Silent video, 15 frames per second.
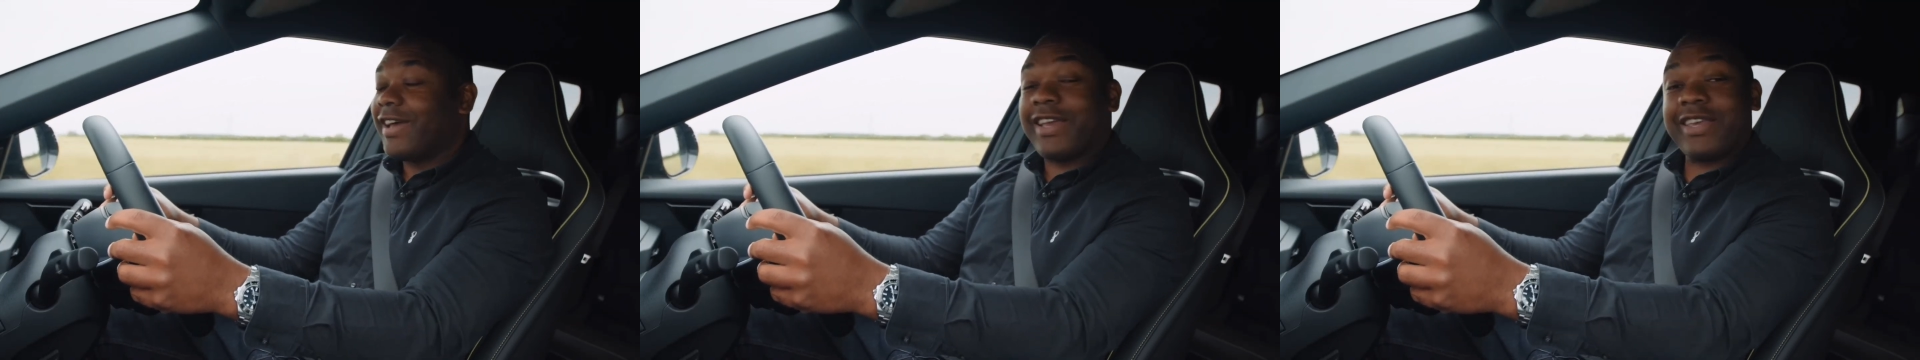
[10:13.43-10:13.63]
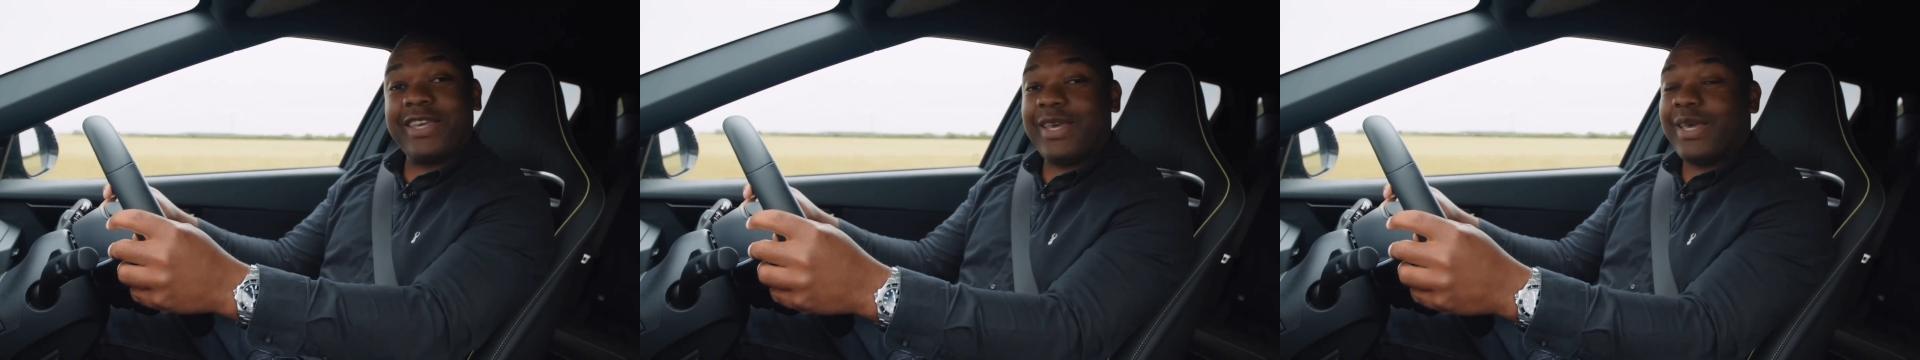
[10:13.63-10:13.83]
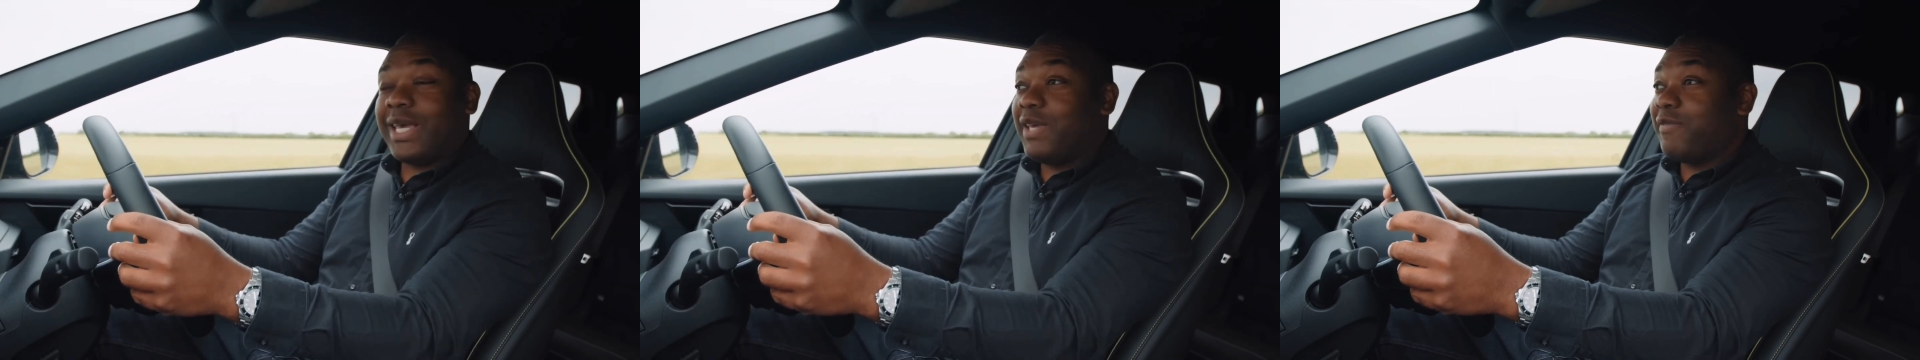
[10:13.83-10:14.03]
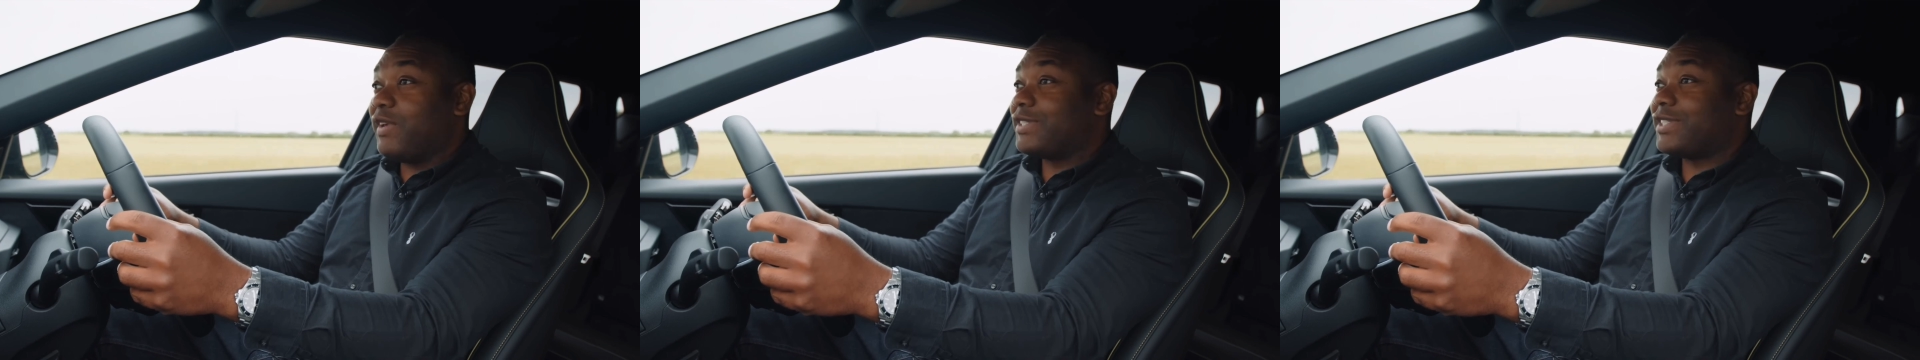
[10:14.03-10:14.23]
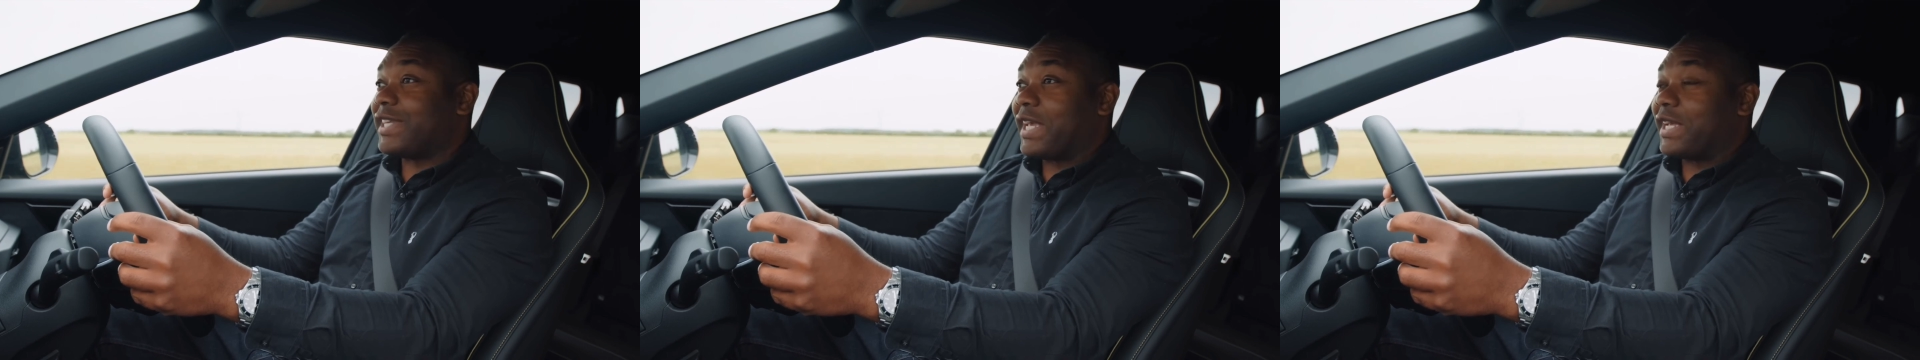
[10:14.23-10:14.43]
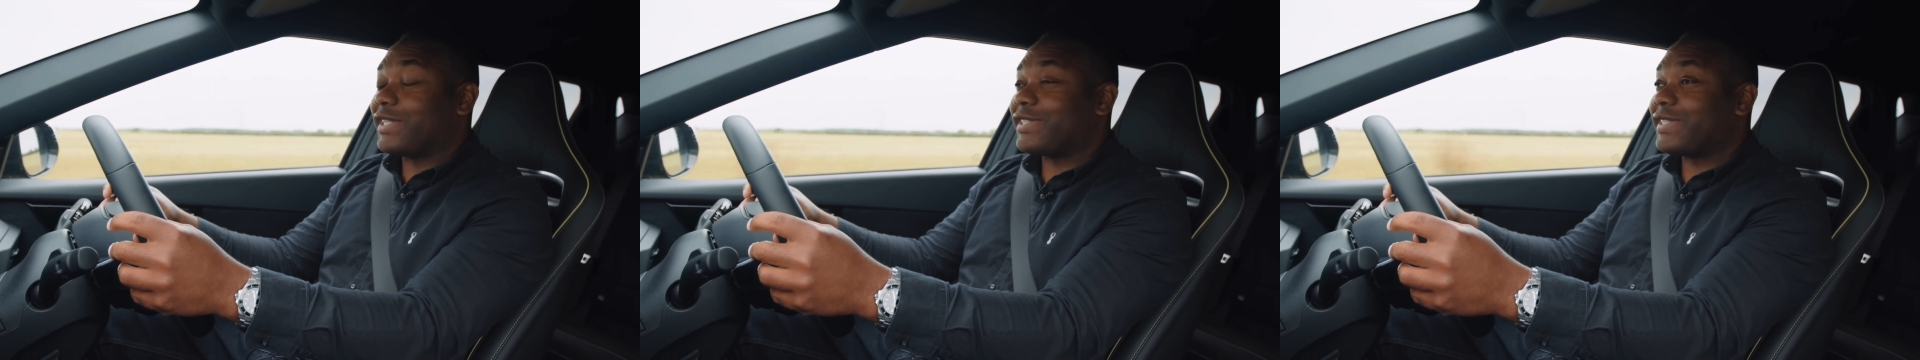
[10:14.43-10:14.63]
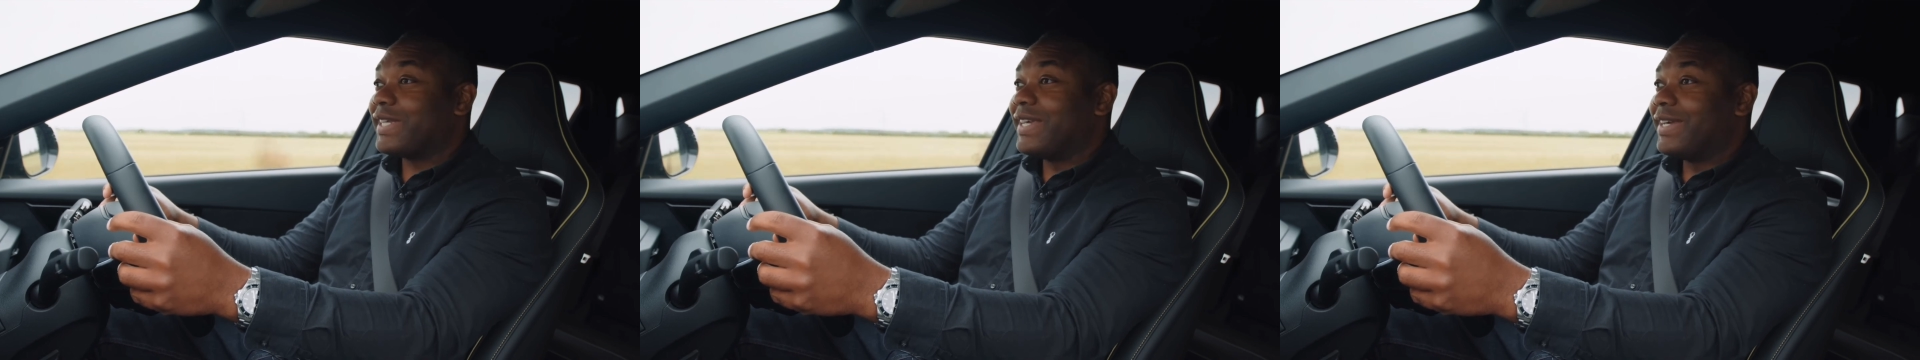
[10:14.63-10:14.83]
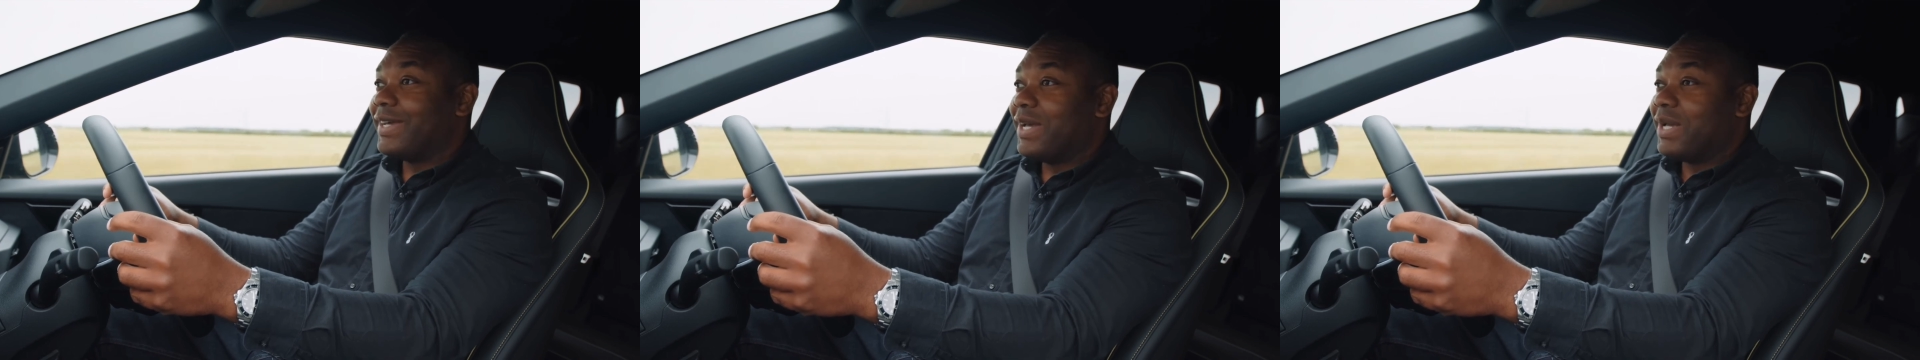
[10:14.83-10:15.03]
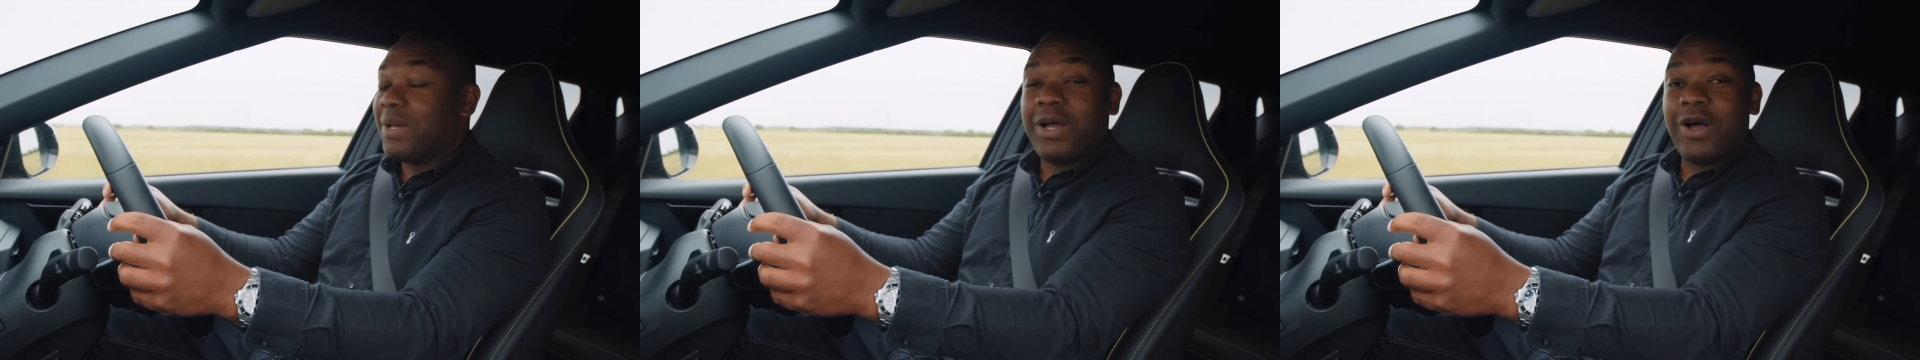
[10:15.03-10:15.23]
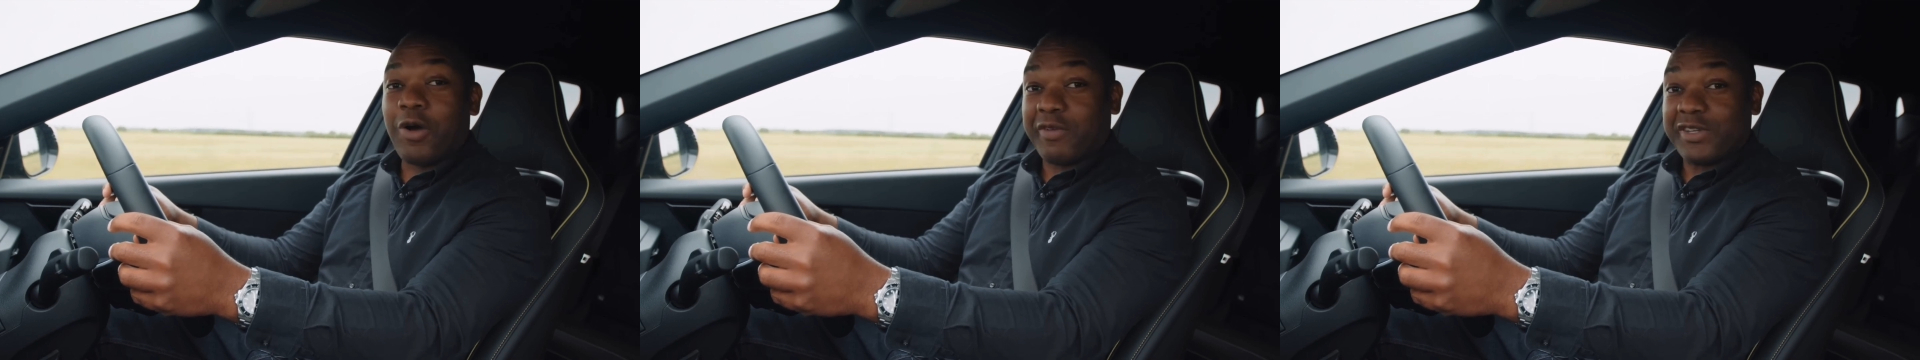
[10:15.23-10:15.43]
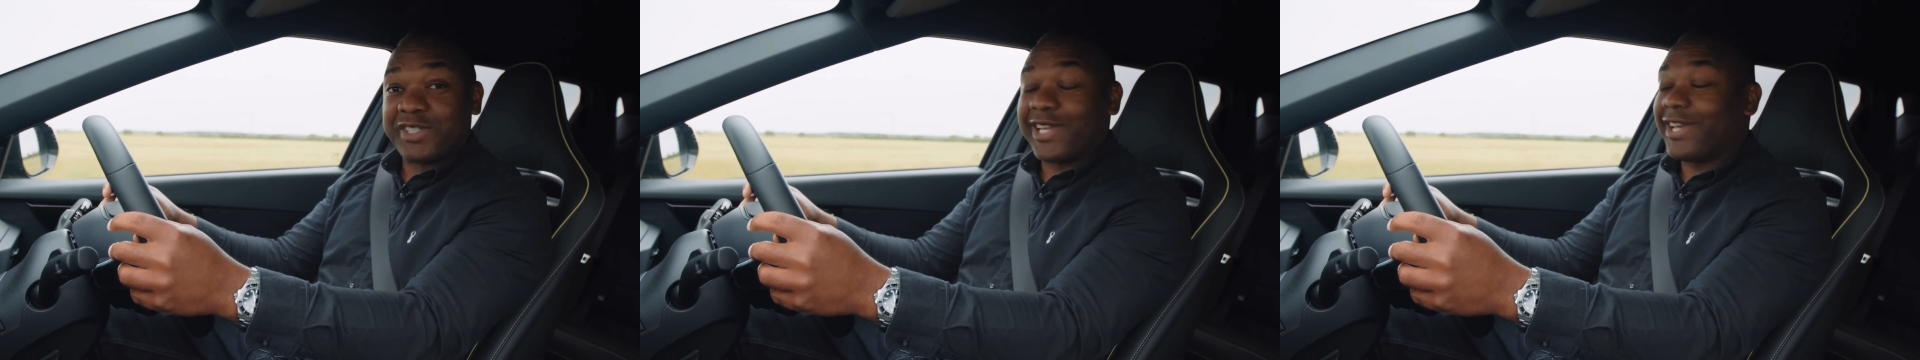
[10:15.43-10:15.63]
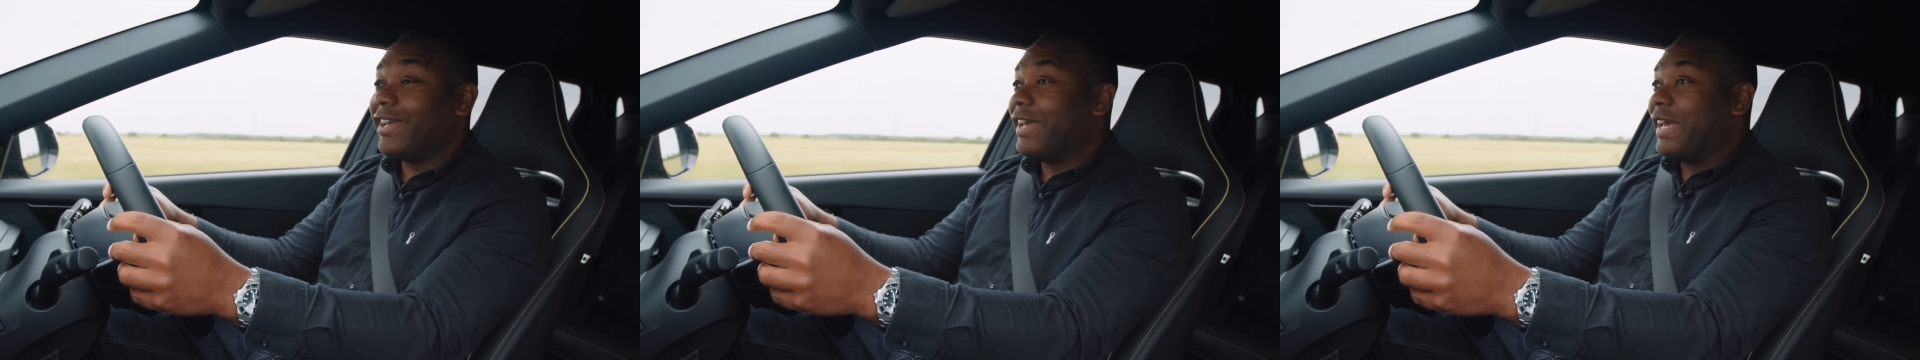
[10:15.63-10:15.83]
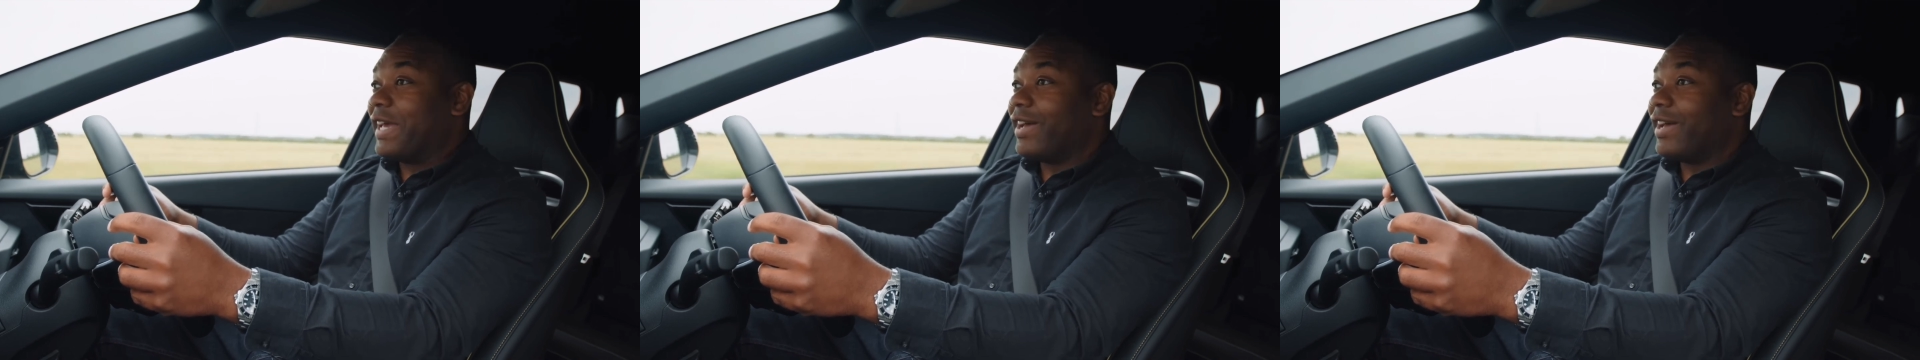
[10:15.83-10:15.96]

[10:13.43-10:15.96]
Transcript: a Kia EV6, obviously,